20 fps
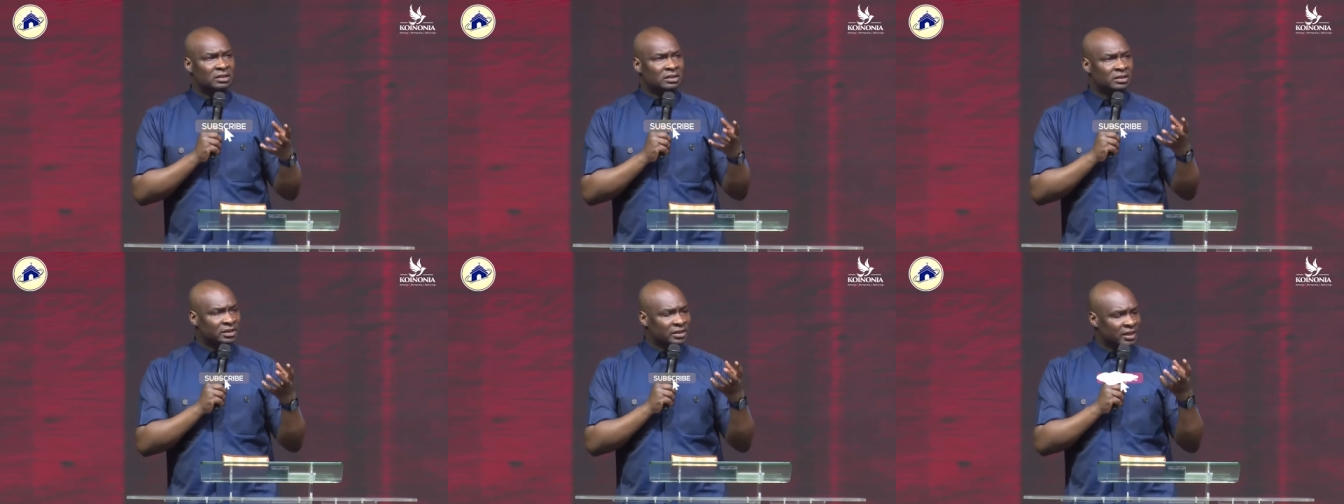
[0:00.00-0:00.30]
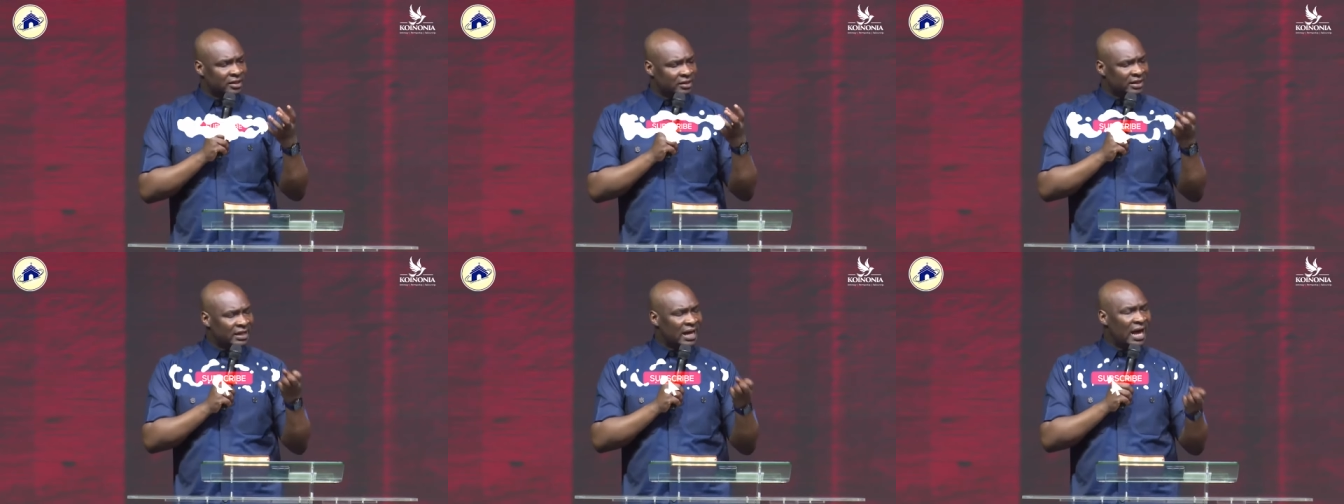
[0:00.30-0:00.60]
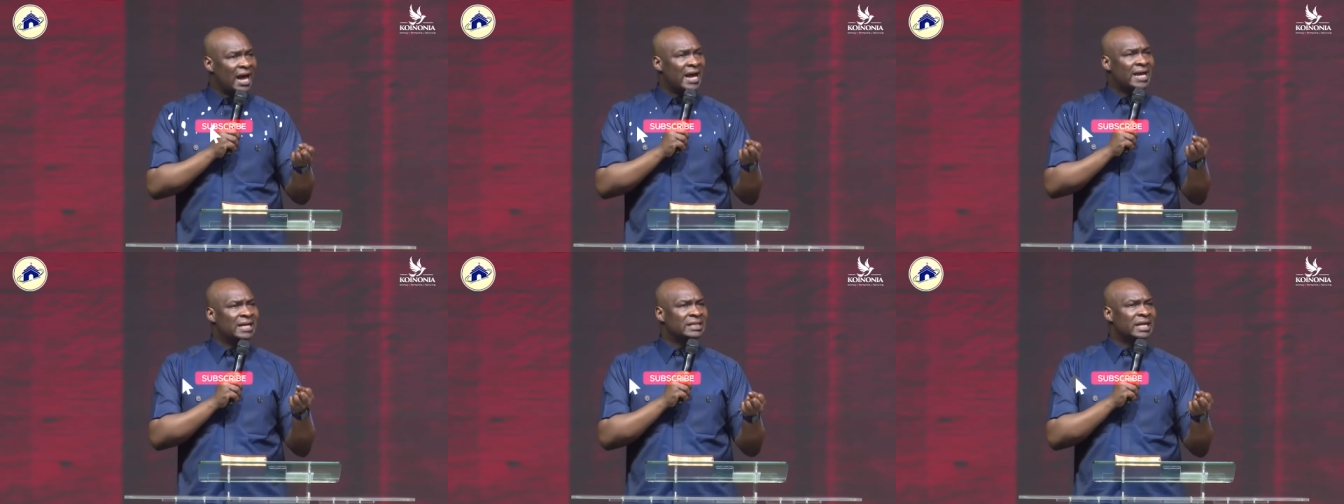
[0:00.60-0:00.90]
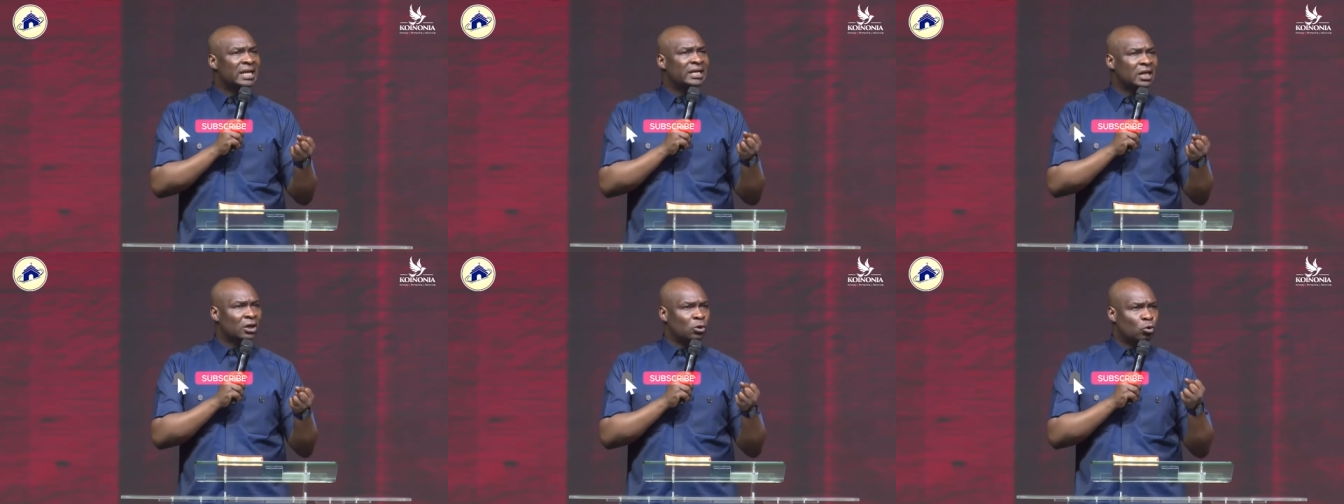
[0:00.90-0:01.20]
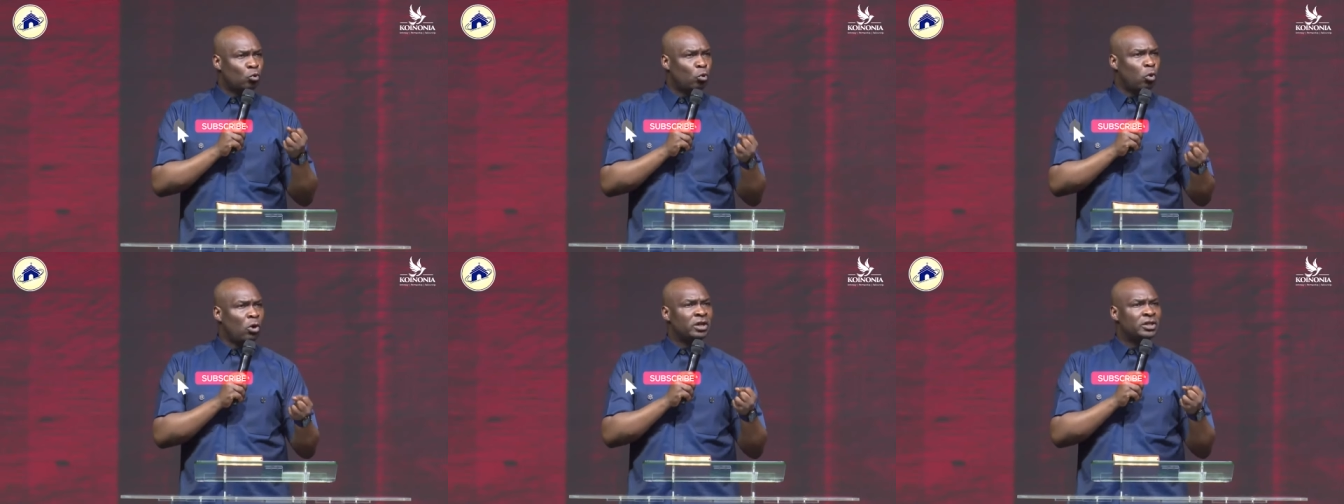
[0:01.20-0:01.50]
the kind and the
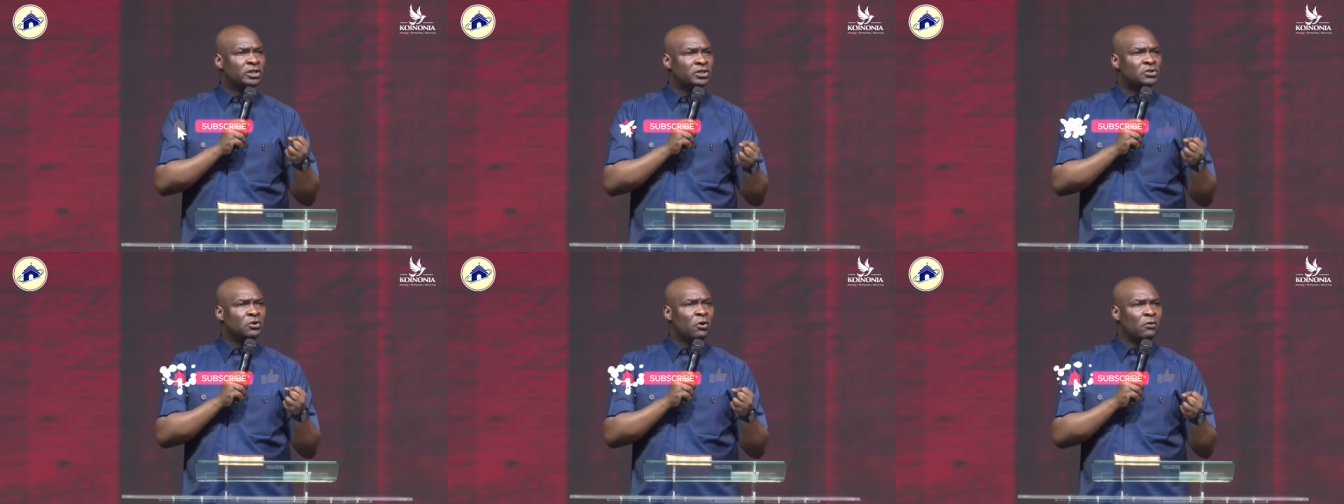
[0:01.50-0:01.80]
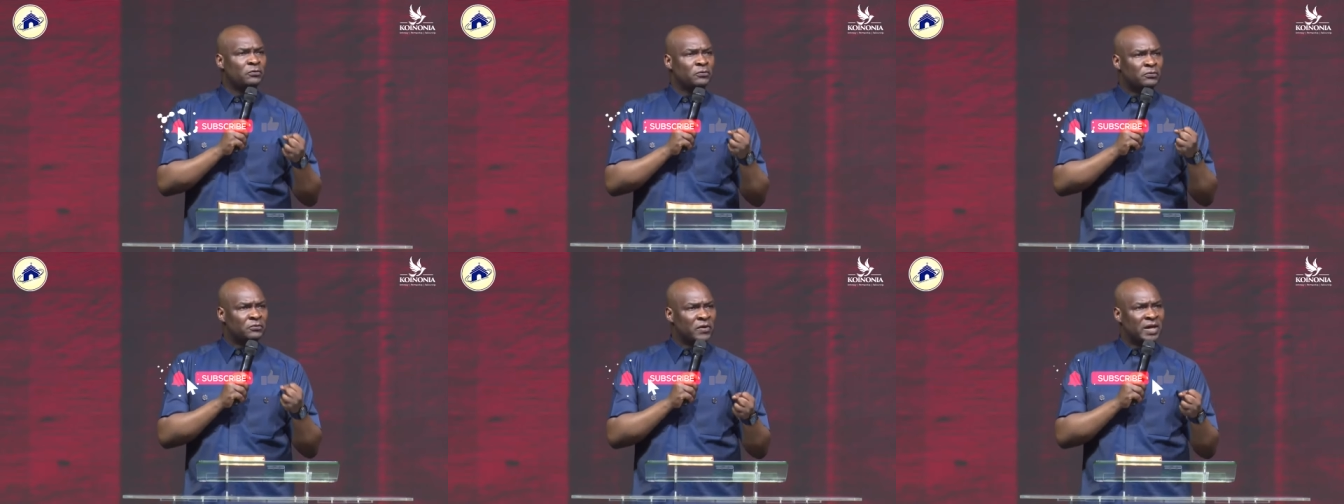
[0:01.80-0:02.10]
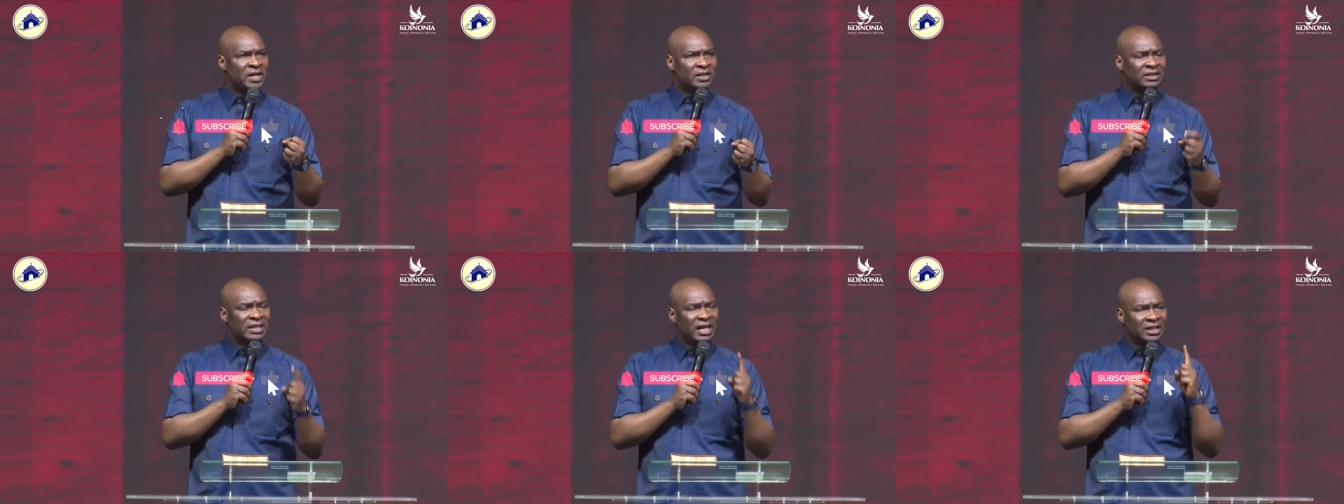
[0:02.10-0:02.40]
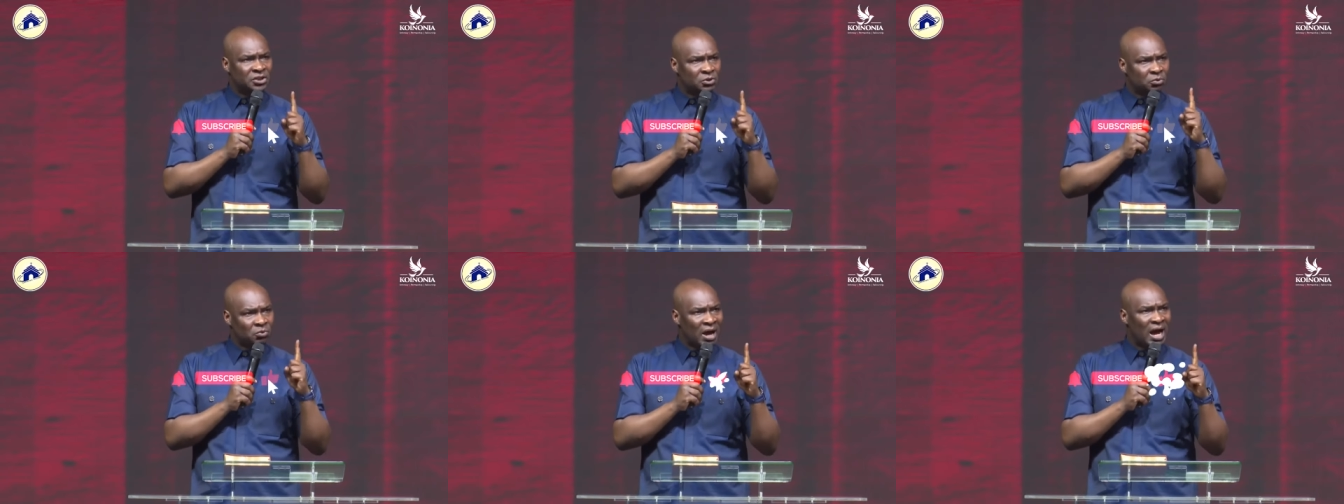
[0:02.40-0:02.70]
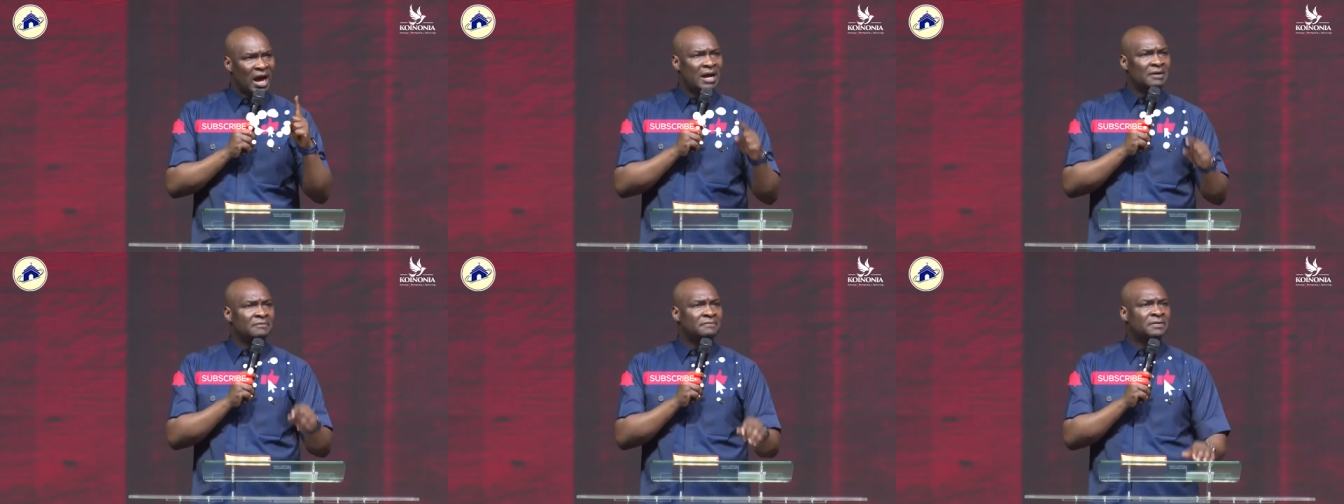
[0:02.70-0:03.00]
quality of faith that you
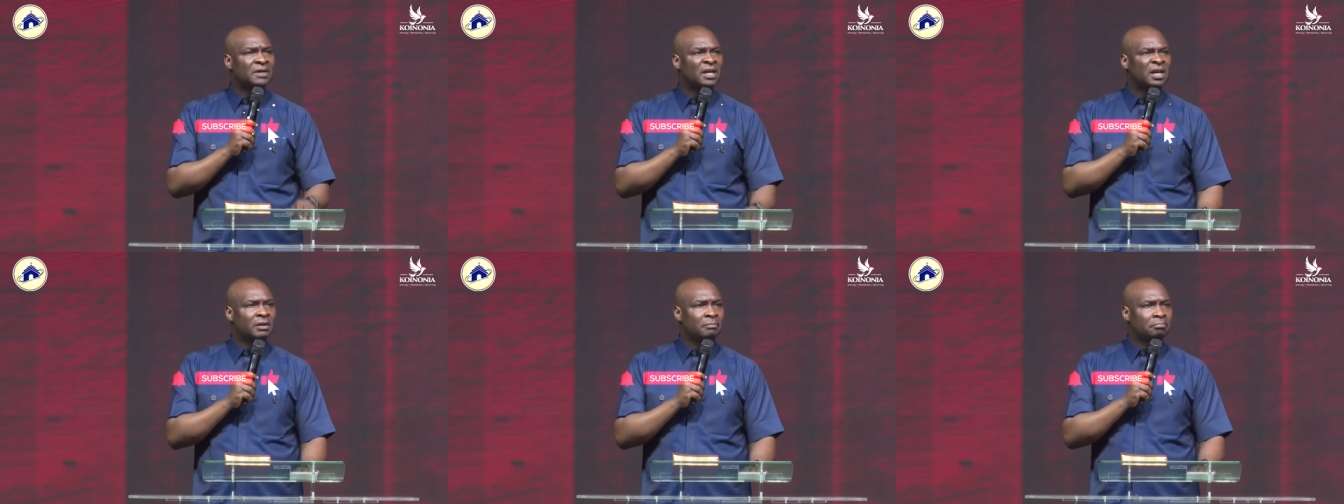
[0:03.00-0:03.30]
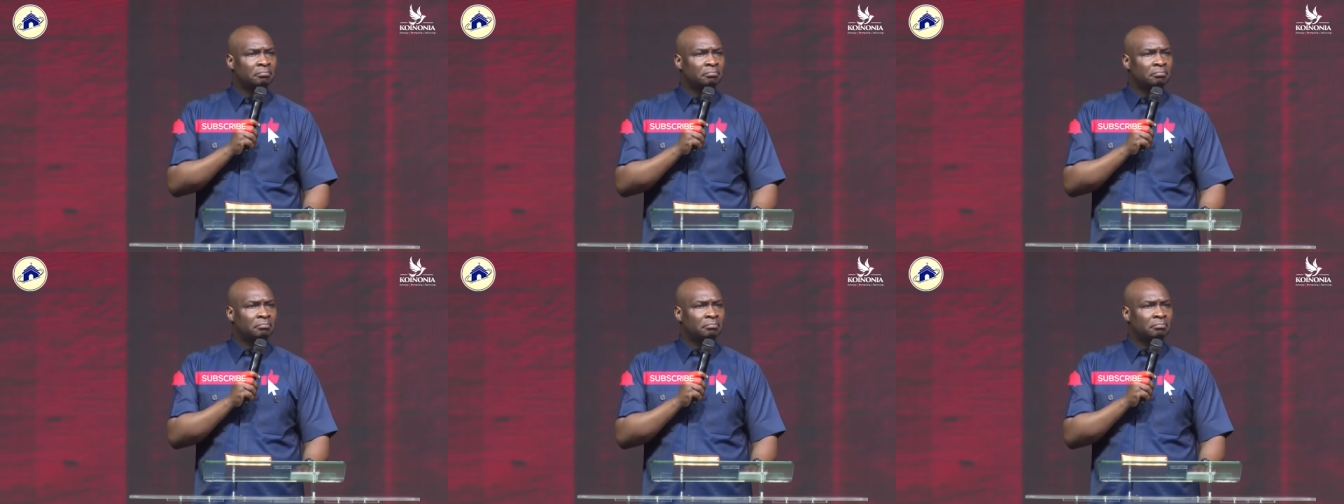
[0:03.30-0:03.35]
have,